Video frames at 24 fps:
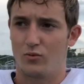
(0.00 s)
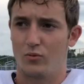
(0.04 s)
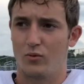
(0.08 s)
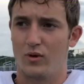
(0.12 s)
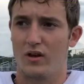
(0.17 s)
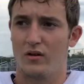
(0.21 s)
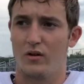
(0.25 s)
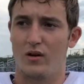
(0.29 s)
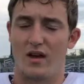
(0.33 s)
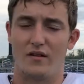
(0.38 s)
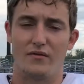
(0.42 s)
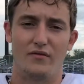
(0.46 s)

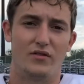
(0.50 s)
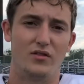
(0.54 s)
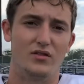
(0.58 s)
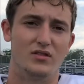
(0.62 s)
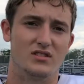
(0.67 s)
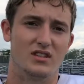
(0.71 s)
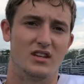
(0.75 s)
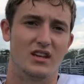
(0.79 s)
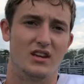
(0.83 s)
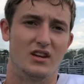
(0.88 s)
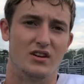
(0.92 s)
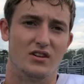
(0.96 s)
We only have a few
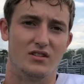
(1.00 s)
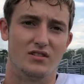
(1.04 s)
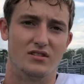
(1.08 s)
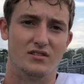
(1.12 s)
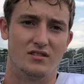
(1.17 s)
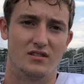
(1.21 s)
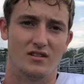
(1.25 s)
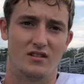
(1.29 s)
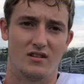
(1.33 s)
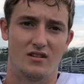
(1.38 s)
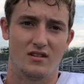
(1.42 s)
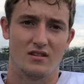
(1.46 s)

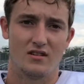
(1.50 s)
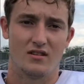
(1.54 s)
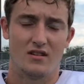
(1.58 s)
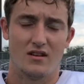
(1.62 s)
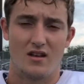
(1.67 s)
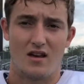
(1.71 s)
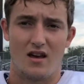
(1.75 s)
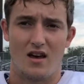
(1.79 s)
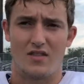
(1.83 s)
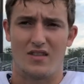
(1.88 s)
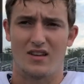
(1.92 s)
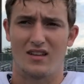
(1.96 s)
seniors,
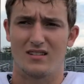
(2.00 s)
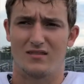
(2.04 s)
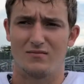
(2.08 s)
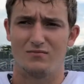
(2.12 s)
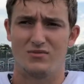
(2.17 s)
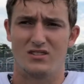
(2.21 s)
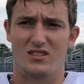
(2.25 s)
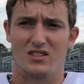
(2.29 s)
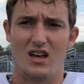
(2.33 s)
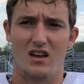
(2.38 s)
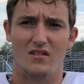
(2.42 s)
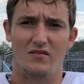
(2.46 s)
I think
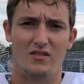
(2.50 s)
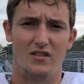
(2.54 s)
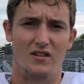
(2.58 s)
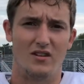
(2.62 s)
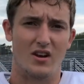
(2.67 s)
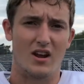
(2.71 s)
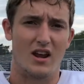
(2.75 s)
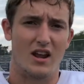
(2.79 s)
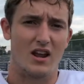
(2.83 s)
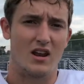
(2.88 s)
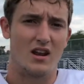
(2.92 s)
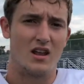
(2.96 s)
7
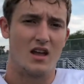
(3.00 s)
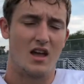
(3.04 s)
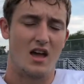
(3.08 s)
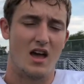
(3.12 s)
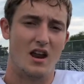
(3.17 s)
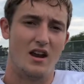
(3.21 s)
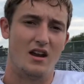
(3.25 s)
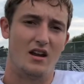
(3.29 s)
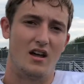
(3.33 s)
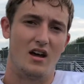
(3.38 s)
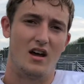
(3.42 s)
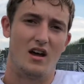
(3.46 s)
or 8,
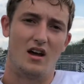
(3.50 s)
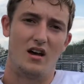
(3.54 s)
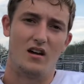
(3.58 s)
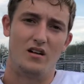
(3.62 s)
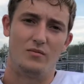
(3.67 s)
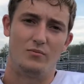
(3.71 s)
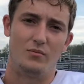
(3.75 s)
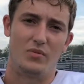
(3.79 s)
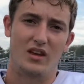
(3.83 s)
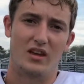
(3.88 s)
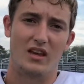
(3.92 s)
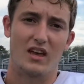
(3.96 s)
and
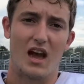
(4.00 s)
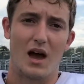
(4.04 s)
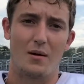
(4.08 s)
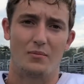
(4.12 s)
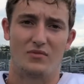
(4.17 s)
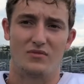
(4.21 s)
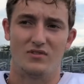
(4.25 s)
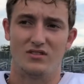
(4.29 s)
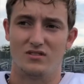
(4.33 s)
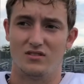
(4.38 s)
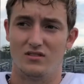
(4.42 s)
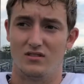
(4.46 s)
being
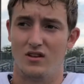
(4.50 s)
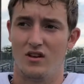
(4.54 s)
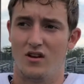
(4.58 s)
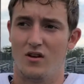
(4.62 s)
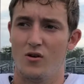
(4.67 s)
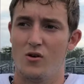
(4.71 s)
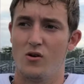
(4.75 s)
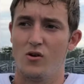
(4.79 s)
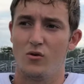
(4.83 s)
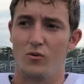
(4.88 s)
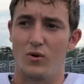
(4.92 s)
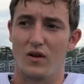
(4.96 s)
captains,
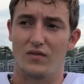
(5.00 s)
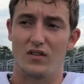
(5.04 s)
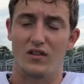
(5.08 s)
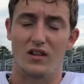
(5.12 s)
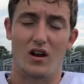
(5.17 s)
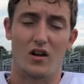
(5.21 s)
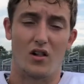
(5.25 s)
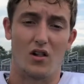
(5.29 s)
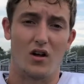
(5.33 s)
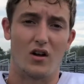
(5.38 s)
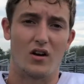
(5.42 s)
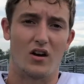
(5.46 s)
we have to
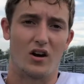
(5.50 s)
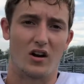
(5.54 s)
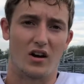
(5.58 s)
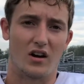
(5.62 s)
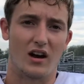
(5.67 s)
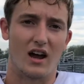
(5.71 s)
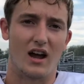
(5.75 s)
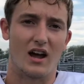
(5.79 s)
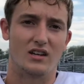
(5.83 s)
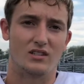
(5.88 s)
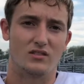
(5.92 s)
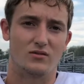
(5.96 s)
lead a lot of younger
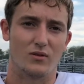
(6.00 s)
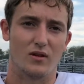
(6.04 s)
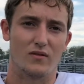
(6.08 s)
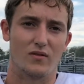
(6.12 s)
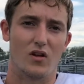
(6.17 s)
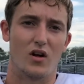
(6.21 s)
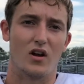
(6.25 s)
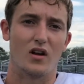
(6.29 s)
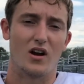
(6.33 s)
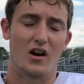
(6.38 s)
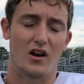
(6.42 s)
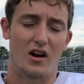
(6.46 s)
guys. We have
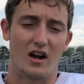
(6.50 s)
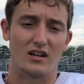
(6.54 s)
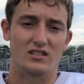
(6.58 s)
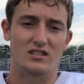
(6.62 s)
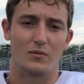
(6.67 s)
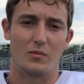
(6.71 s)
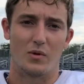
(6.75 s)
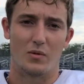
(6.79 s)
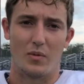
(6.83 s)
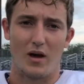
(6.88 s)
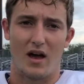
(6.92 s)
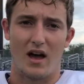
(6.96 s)
a lot of young guys
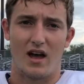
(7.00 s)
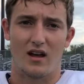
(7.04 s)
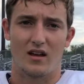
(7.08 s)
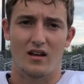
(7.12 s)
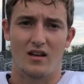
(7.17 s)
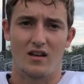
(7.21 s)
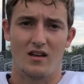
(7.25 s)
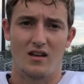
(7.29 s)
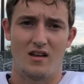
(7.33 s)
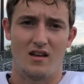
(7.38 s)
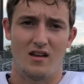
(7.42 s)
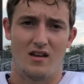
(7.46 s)
coming back,
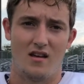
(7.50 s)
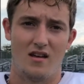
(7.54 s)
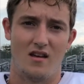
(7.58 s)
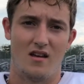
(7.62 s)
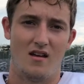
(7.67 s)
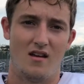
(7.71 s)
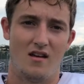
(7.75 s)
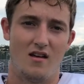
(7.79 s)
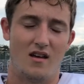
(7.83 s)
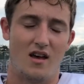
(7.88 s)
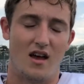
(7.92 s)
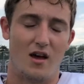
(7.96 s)

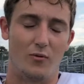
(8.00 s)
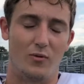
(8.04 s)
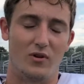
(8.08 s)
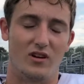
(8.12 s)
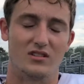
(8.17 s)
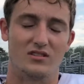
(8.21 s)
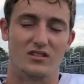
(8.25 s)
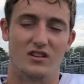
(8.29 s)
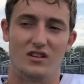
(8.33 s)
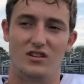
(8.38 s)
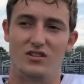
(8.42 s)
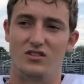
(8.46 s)
and we
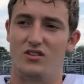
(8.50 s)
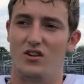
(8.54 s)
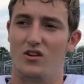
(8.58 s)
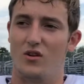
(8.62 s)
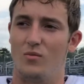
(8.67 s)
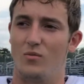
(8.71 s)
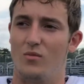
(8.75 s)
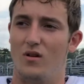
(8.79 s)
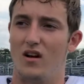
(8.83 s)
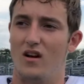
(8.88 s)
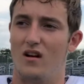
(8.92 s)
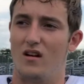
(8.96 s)
just need to
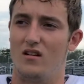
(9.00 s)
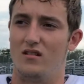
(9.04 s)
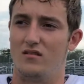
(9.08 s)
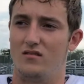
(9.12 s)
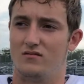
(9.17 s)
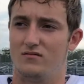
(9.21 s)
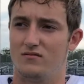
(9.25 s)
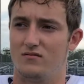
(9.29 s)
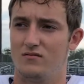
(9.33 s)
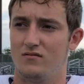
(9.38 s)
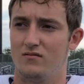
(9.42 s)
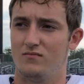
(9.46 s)
show them
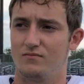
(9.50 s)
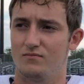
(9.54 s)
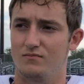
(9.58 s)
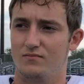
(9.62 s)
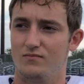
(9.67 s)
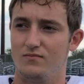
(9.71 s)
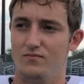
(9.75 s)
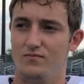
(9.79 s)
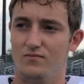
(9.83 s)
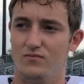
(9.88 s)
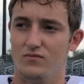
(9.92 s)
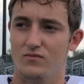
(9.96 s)

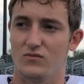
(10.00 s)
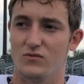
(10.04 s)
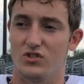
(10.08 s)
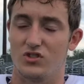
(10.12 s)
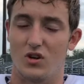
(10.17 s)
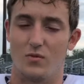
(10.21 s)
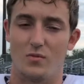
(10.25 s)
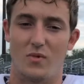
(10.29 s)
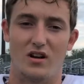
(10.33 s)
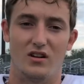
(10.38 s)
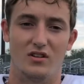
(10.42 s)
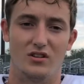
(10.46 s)

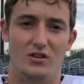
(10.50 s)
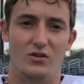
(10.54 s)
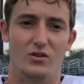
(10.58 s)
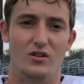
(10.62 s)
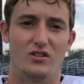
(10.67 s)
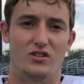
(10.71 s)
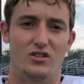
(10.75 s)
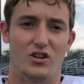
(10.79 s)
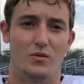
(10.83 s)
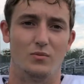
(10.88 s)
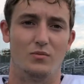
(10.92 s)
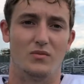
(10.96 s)
how to do
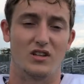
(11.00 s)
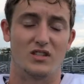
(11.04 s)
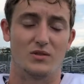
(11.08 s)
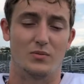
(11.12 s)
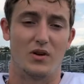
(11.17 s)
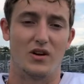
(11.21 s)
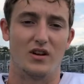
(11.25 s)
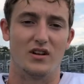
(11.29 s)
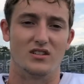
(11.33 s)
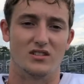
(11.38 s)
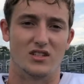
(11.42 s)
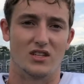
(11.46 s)
it, show them
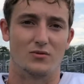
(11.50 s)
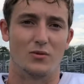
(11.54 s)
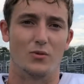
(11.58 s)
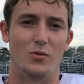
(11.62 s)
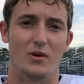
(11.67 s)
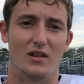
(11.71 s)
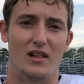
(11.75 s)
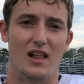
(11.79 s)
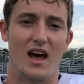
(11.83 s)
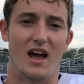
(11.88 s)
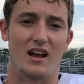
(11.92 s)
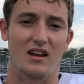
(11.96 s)
experience. That's what
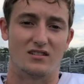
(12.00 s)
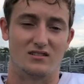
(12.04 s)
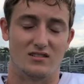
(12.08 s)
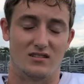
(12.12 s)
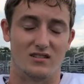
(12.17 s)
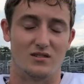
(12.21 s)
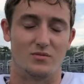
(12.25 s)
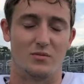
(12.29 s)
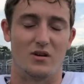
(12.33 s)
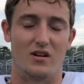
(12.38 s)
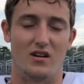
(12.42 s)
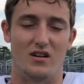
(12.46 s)
we lack, is
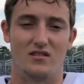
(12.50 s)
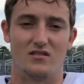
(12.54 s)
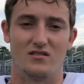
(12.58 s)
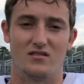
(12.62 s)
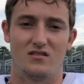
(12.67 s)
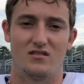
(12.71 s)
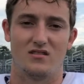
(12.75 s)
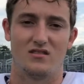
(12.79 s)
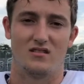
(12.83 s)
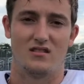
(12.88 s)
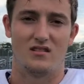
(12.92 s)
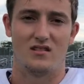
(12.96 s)

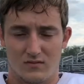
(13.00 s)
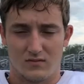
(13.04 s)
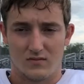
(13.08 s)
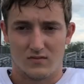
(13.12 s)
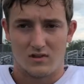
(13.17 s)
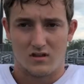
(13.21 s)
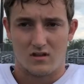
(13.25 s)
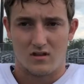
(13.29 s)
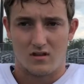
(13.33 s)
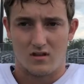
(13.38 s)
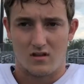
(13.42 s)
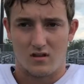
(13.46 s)
experience.
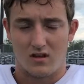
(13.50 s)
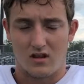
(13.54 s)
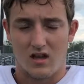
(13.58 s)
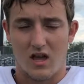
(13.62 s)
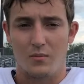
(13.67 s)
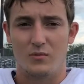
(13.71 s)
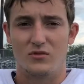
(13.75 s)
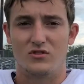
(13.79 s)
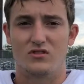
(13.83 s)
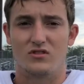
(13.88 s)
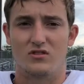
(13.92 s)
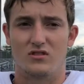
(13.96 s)
The
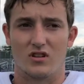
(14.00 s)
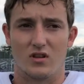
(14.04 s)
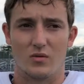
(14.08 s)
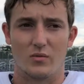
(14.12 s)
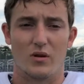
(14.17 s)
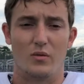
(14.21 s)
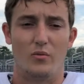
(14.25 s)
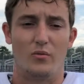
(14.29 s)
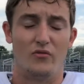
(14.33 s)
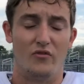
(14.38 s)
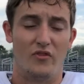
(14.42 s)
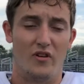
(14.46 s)
chemistry is going
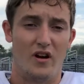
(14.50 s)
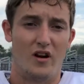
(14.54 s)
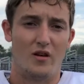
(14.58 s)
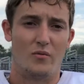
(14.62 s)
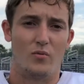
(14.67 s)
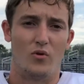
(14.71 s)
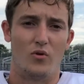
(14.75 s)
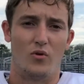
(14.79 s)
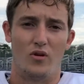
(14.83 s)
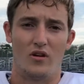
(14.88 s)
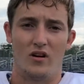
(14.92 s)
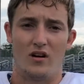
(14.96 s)
to be very
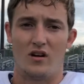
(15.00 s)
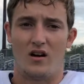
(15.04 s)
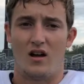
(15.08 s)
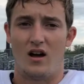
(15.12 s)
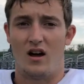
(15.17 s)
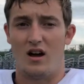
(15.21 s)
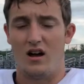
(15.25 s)
important.